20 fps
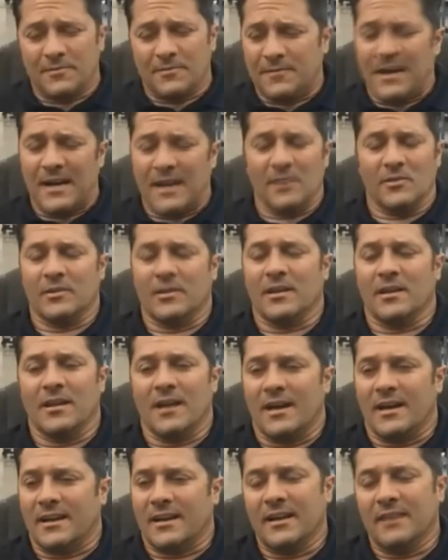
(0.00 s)
follow it a
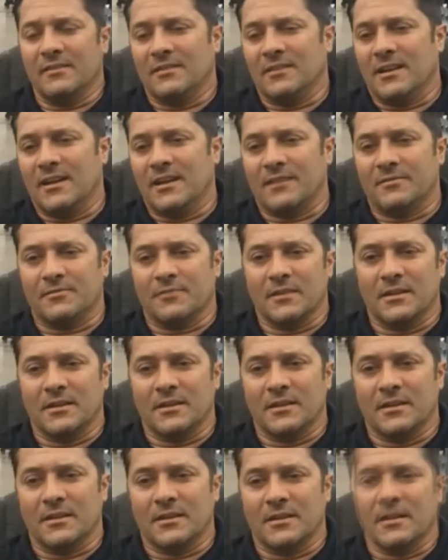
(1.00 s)
lot. I have a lot of
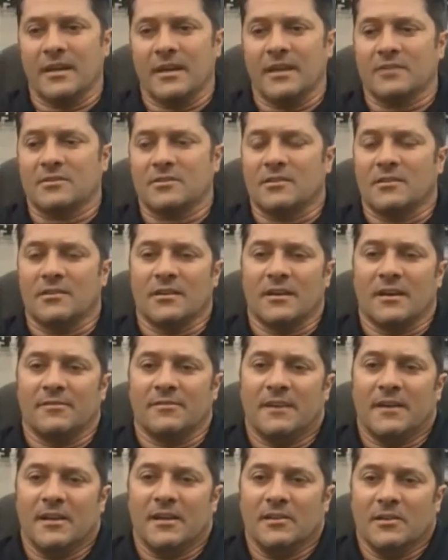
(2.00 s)
friends still in NASCAR. I
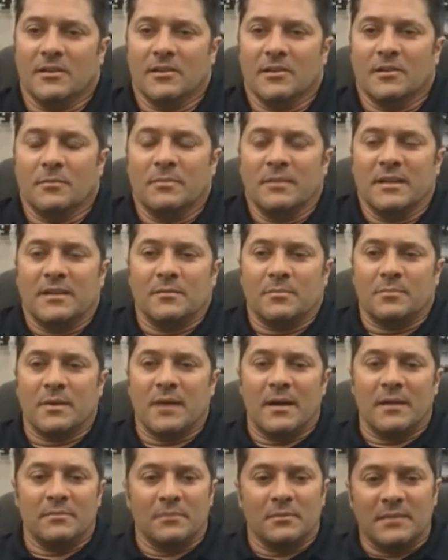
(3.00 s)
follow it a little bit. The
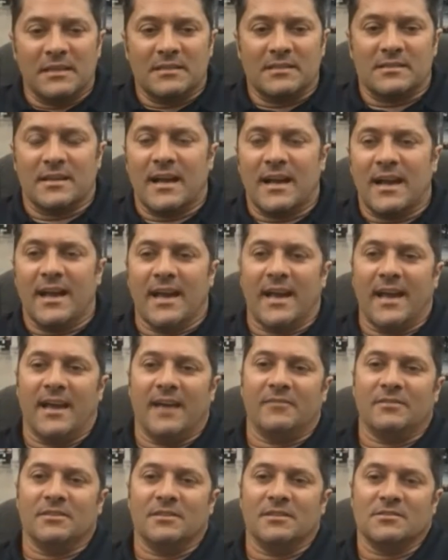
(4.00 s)
problem is that I
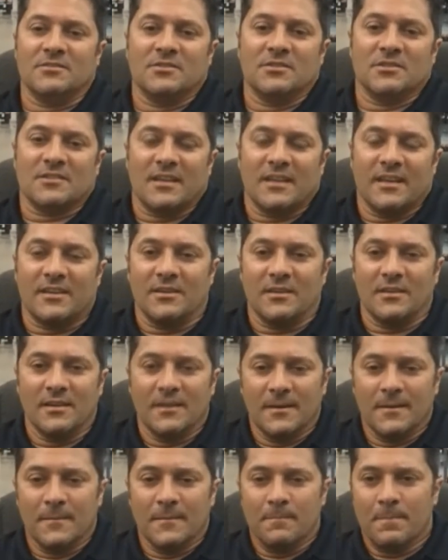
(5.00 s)
have is just like
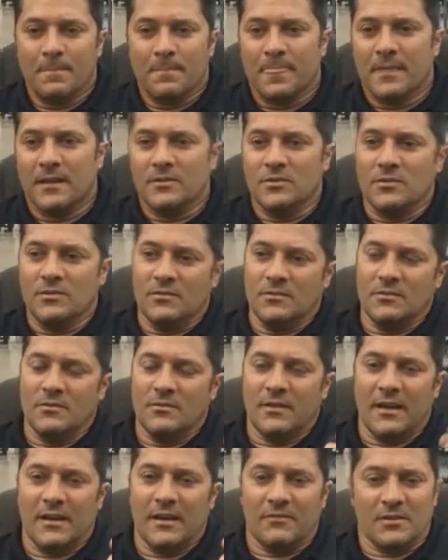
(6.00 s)
you
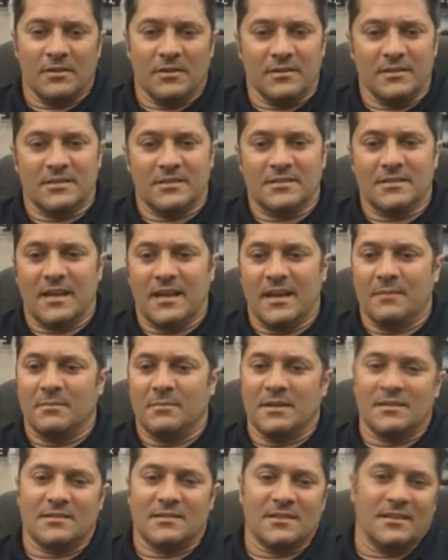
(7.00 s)
have all these
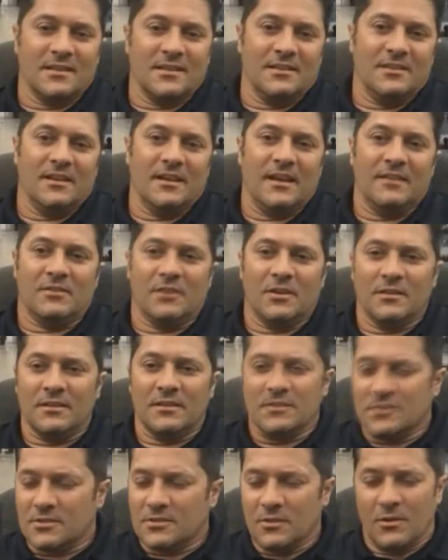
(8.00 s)
segments, and then you have
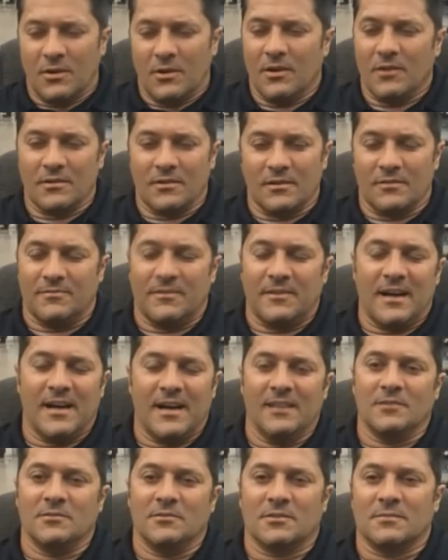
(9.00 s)
it's so hard to
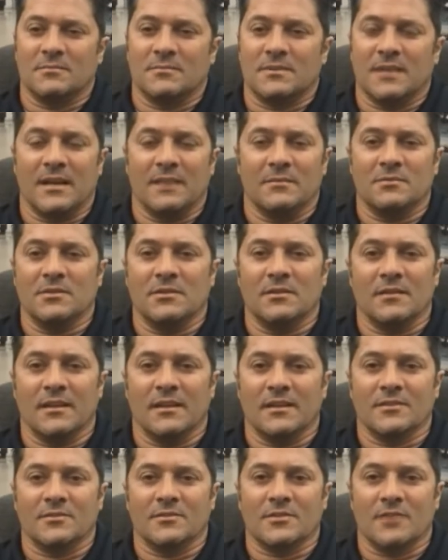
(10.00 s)
follow sometimes,
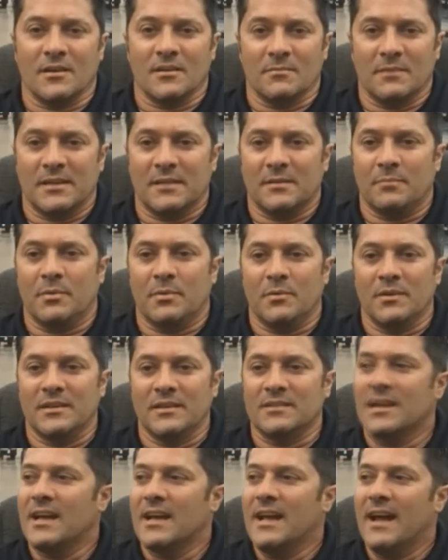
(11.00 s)
like you're talking about the
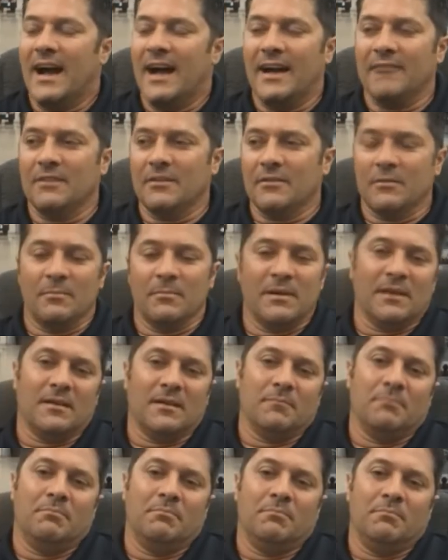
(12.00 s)
points. I've never
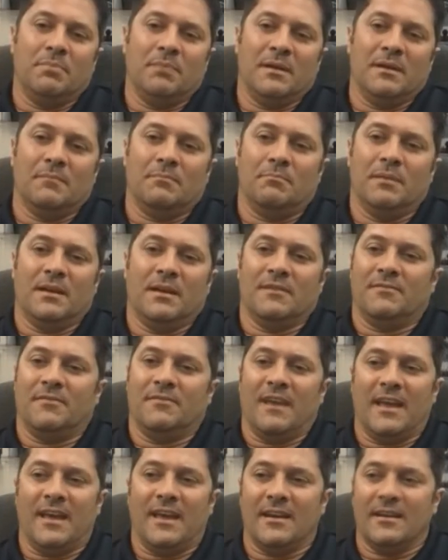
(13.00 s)
been a big
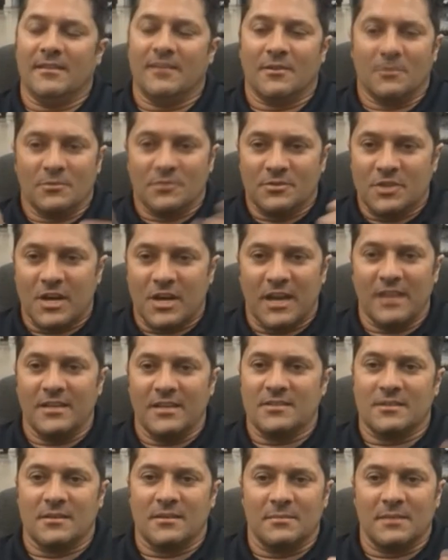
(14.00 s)
fan of the whole
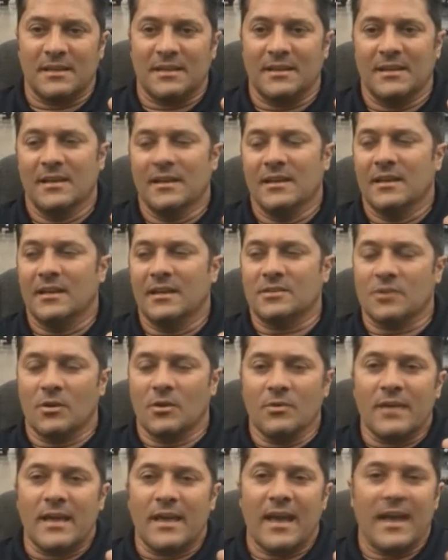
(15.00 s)
chase. I mean, it's
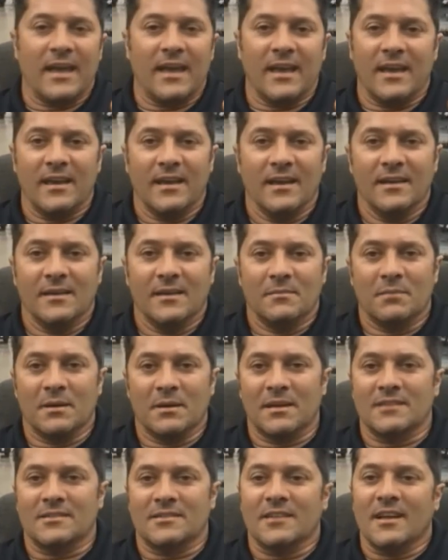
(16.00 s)
okay.
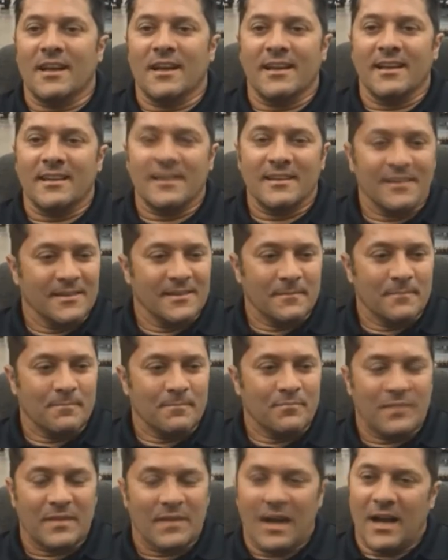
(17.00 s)
It's like,
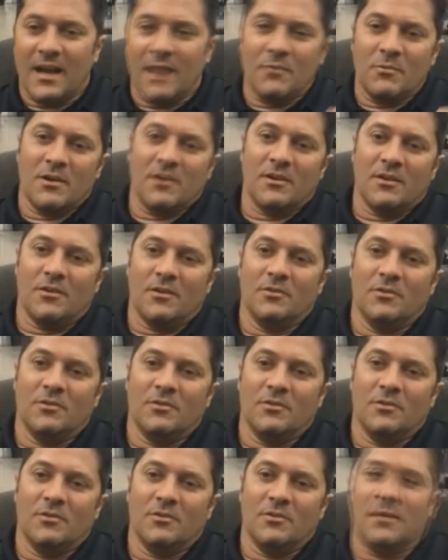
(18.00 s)
I want to know who
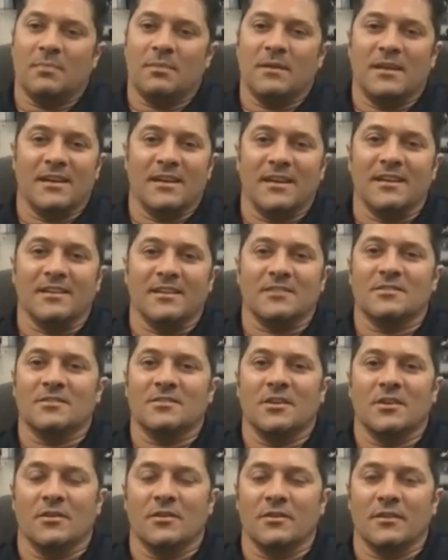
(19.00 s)
the champion is.
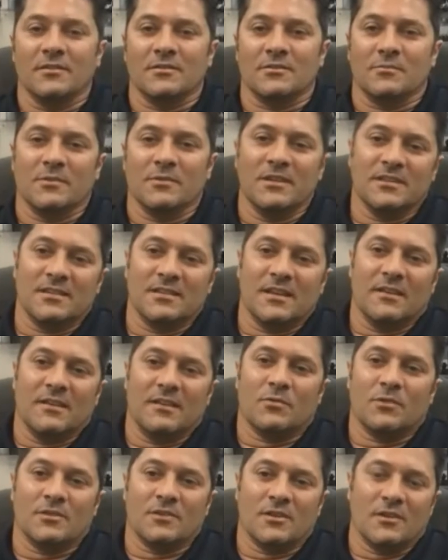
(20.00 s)
There's a reason they've
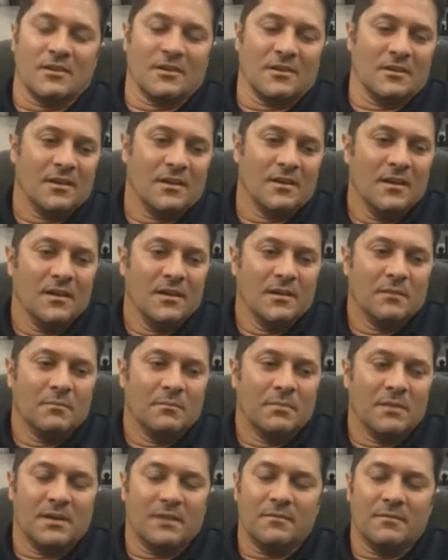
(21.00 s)
worked hard,
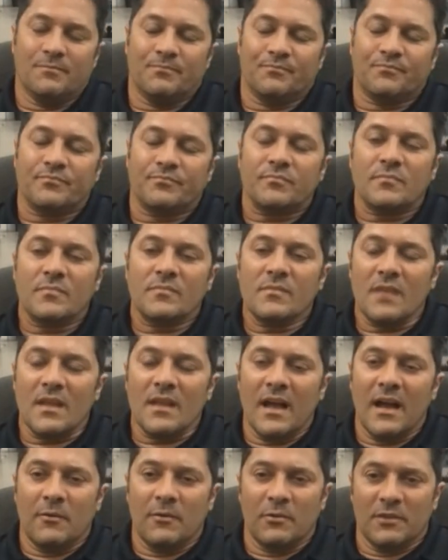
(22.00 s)
but
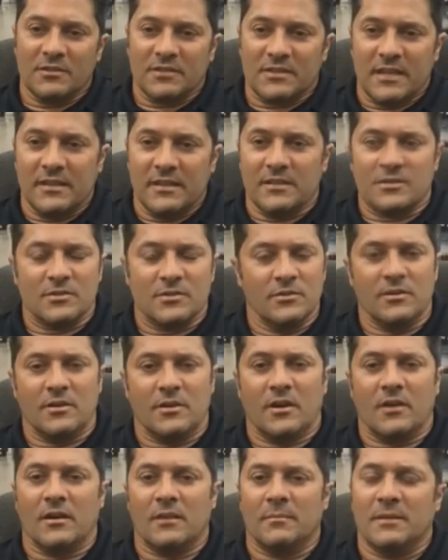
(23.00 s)
I will say this new
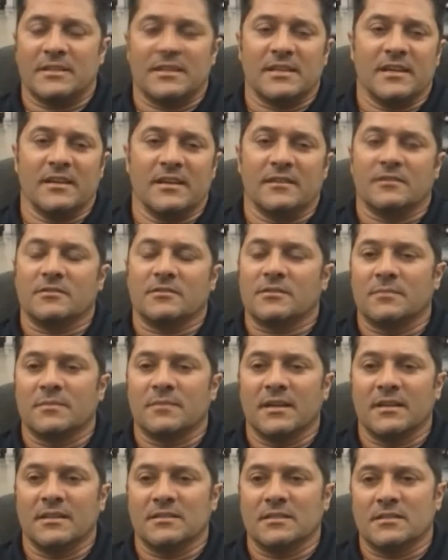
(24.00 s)
car, I'm going to tell you, there's some
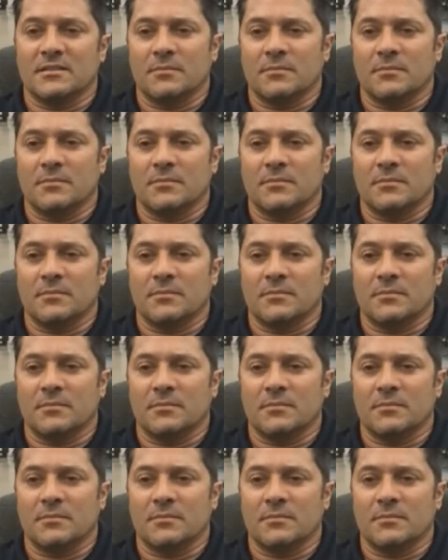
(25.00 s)
things that's